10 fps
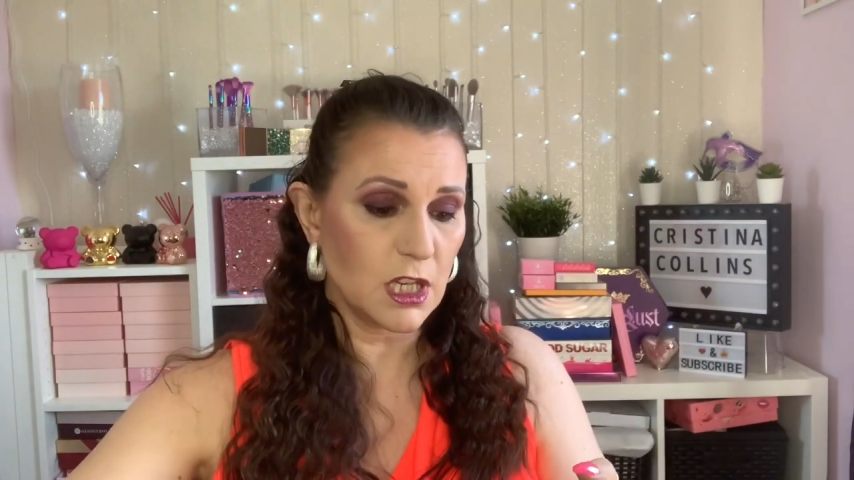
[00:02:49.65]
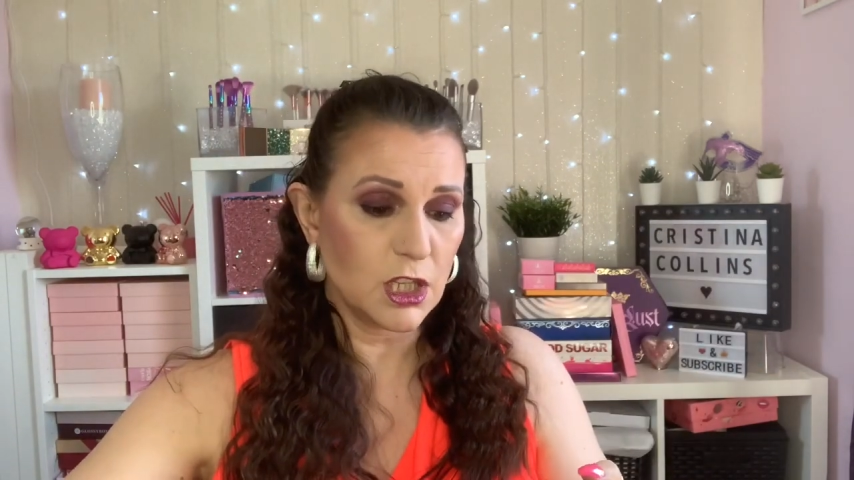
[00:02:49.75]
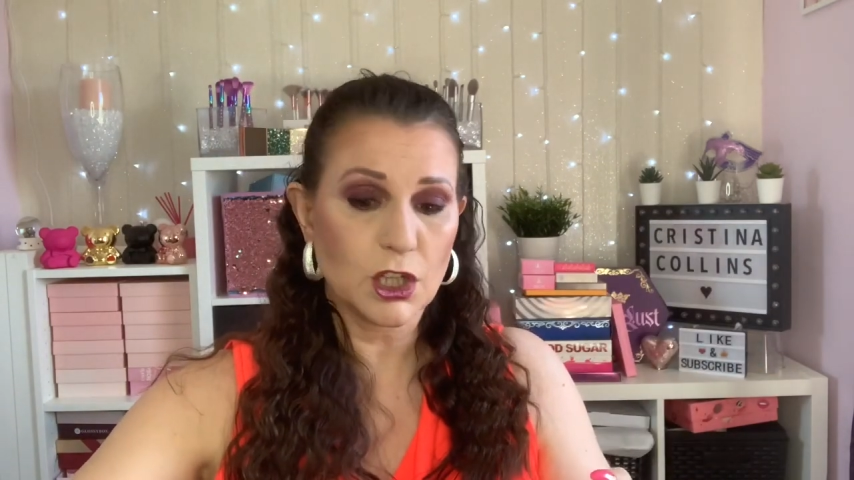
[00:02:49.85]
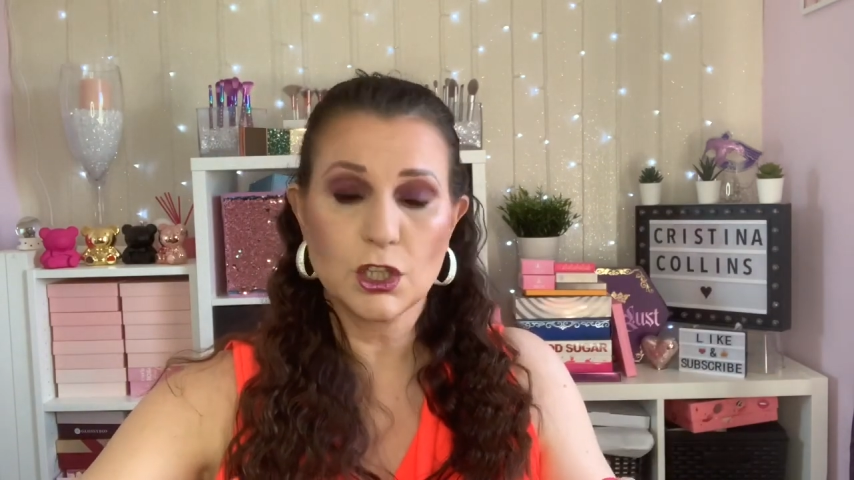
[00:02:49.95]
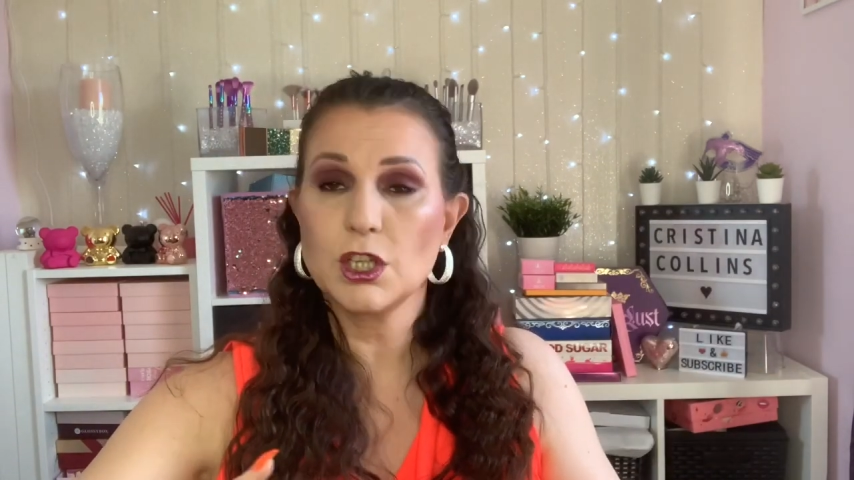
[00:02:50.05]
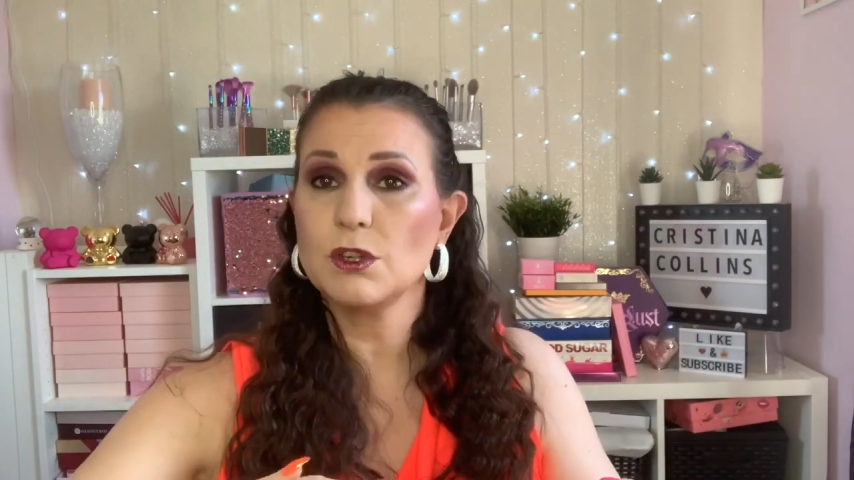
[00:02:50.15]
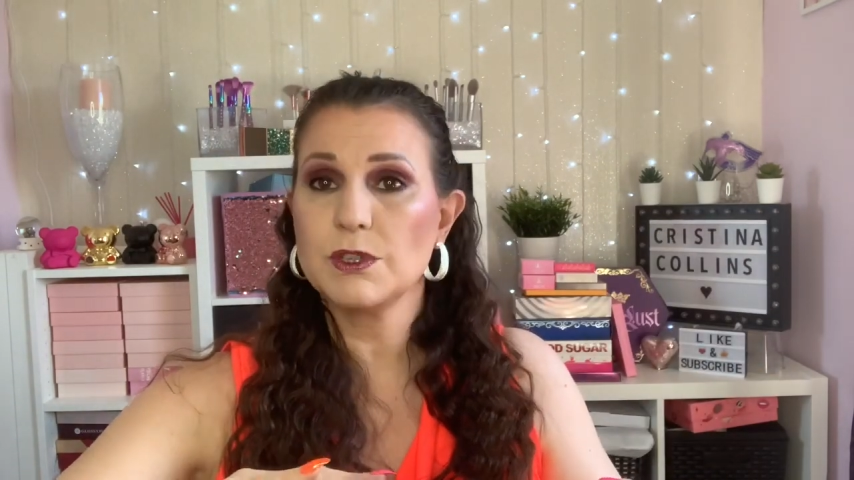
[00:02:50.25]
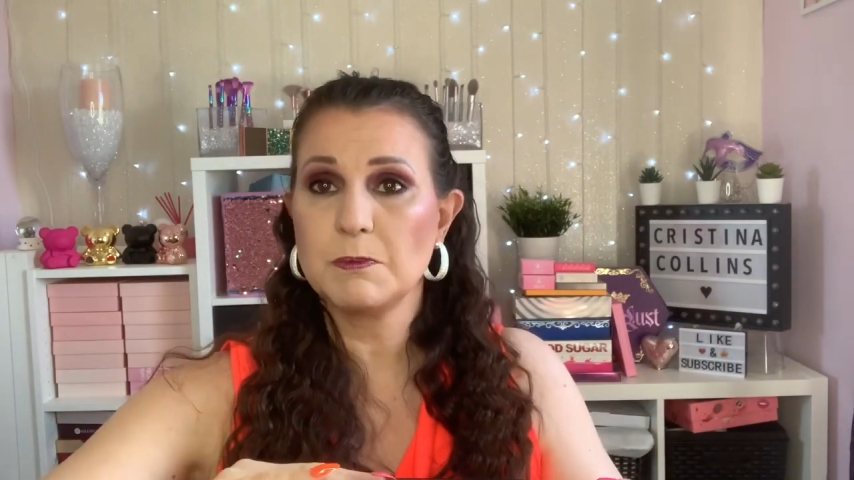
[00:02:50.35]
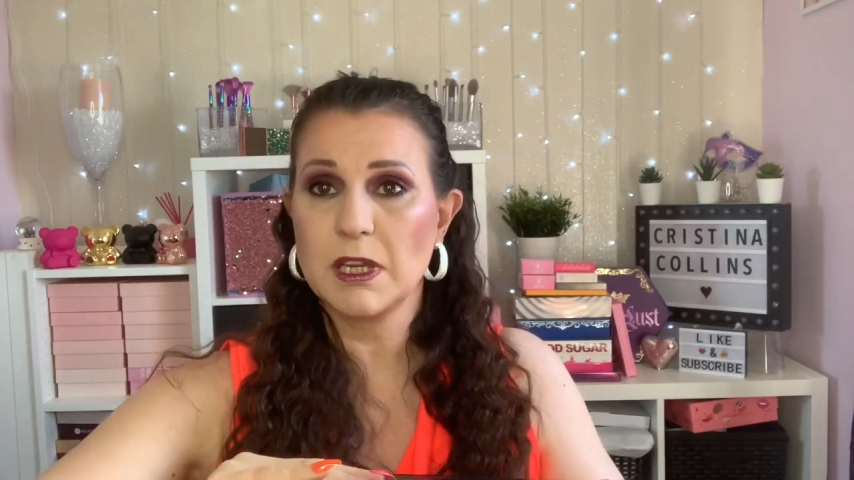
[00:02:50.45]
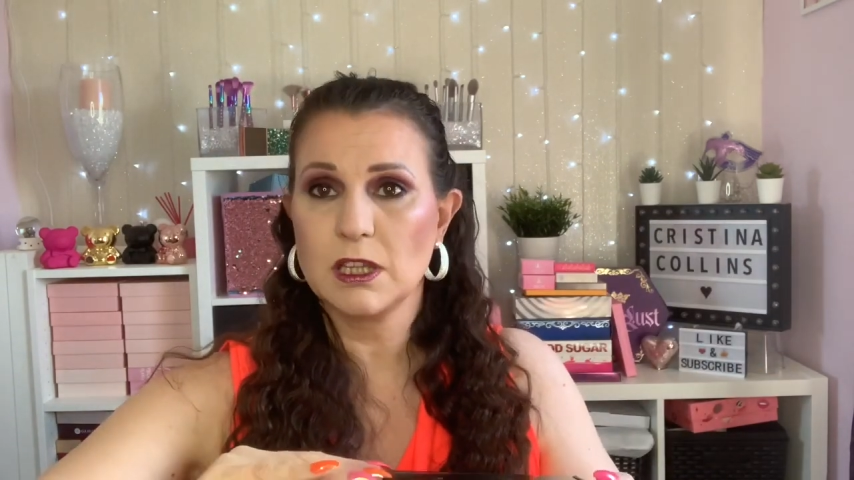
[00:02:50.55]
and you can
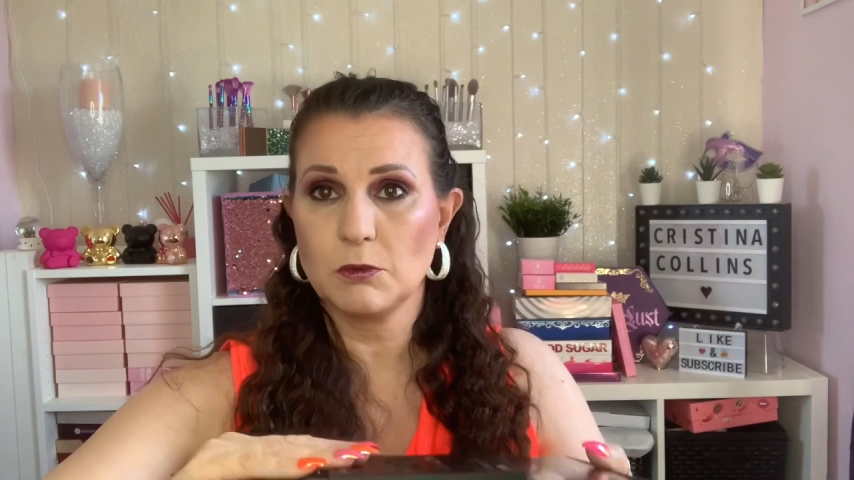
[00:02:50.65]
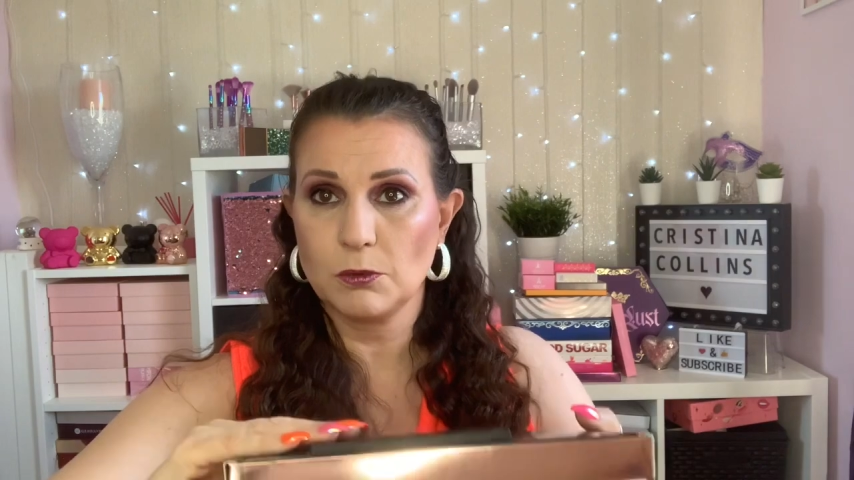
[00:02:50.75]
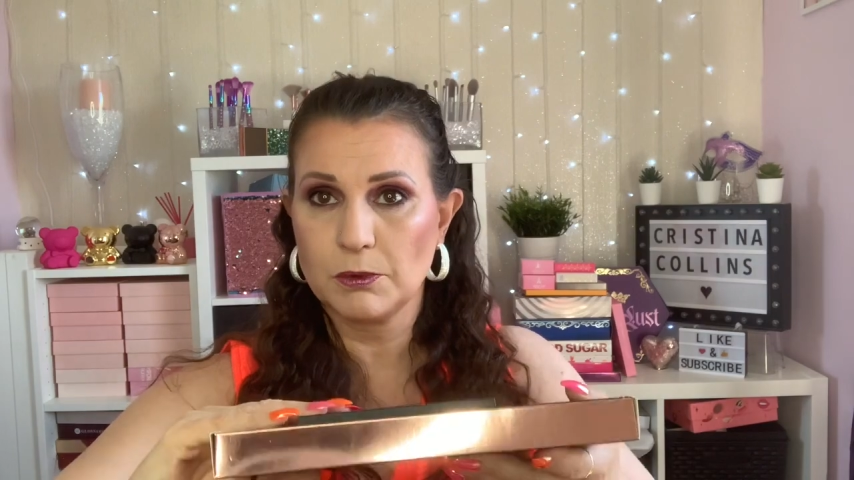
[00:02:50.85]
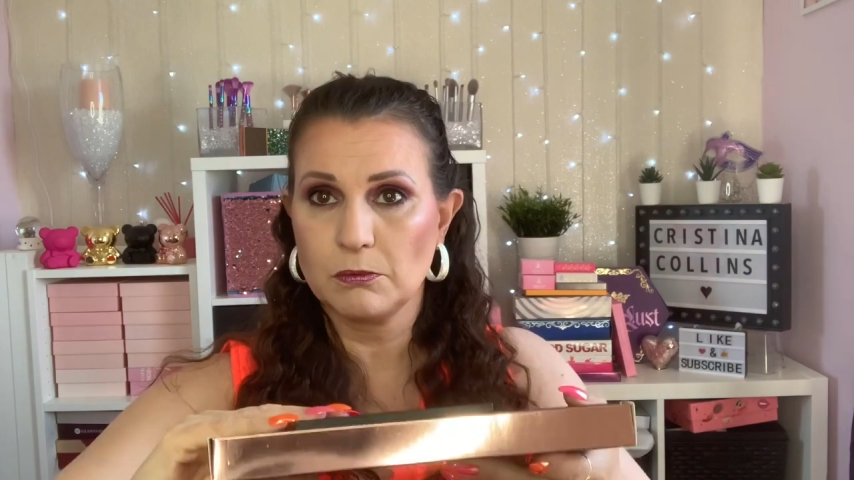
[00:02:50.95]
usually pick them up